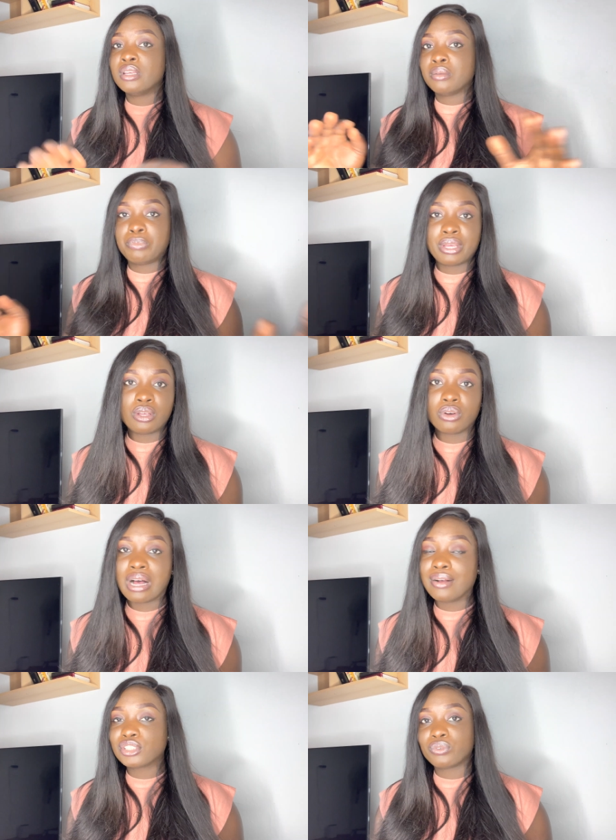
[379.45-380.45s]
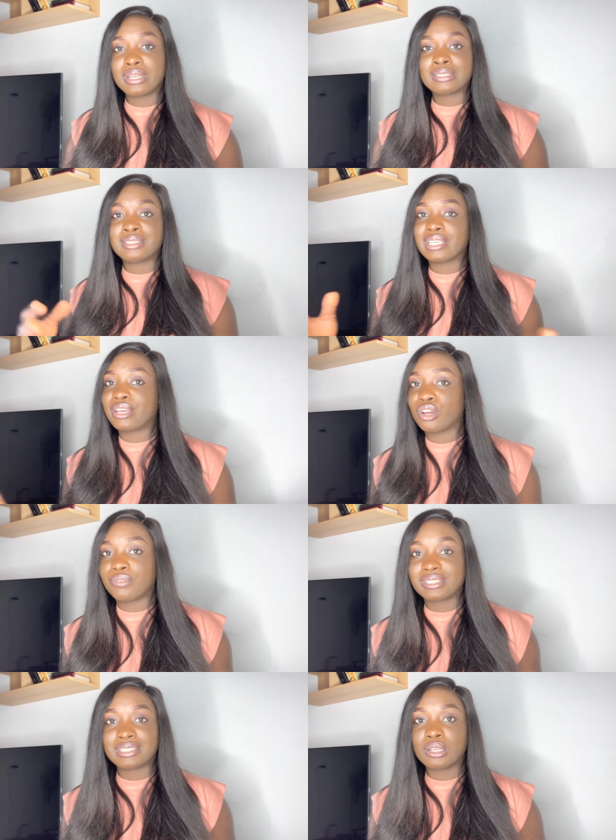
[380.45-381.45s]
pay your house rent, take care of
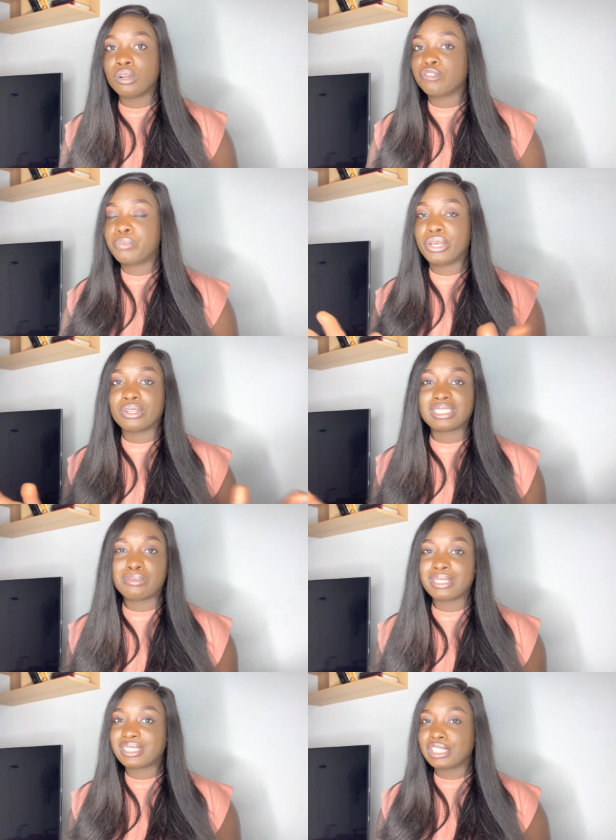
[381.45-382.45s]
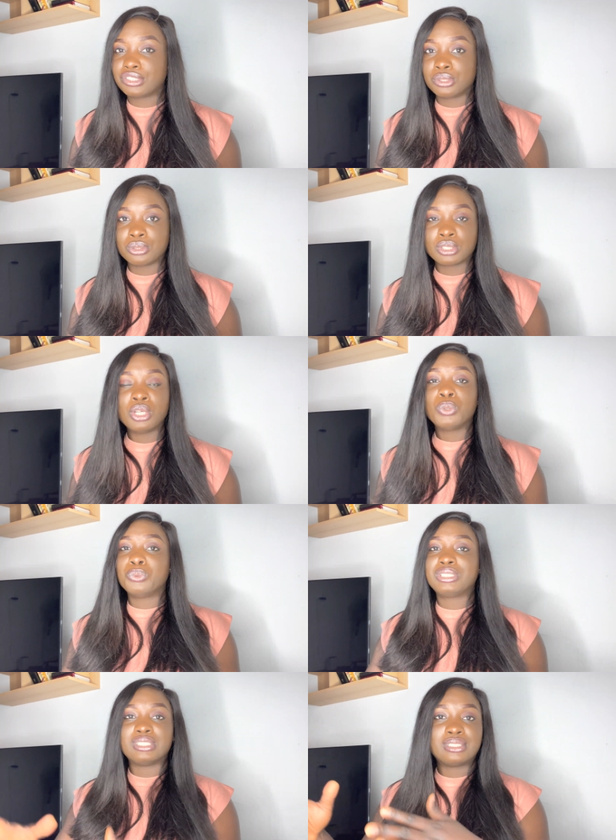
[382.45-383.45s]
yourself, pay your semester dues,
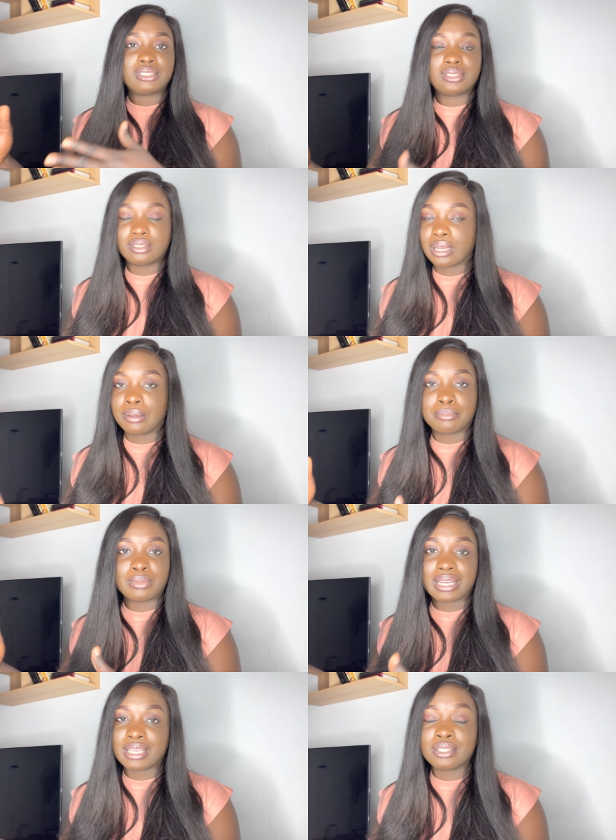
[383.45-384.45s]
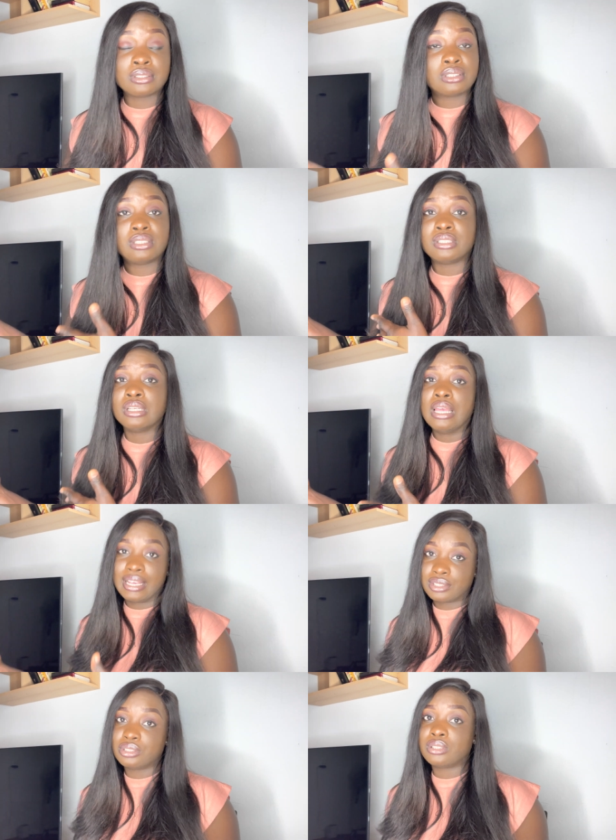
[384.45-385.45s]
which is akin to the
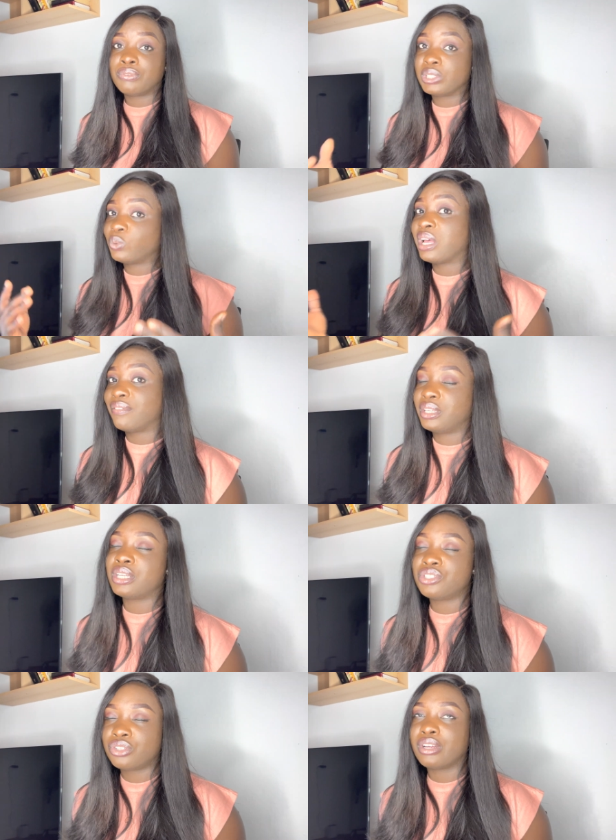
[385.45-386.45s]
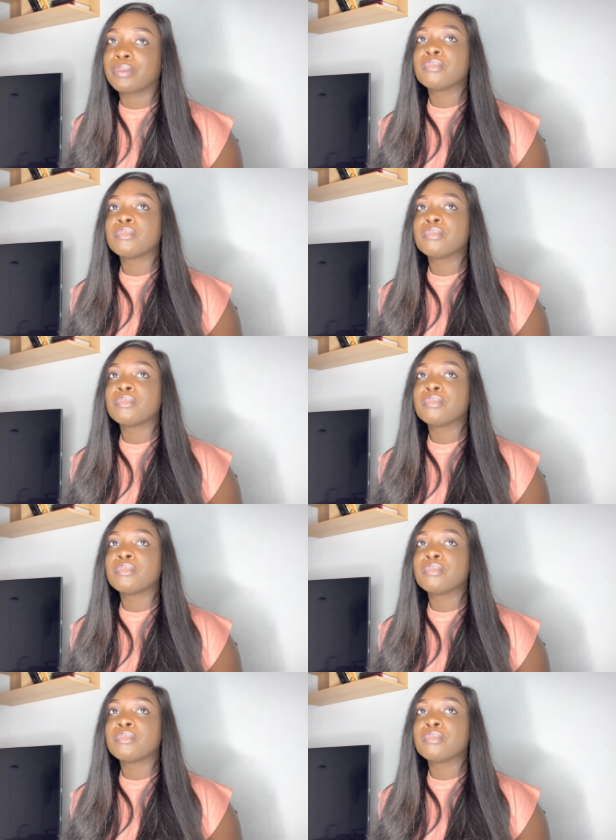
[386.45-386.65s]
SCG fees we have in Nigeria.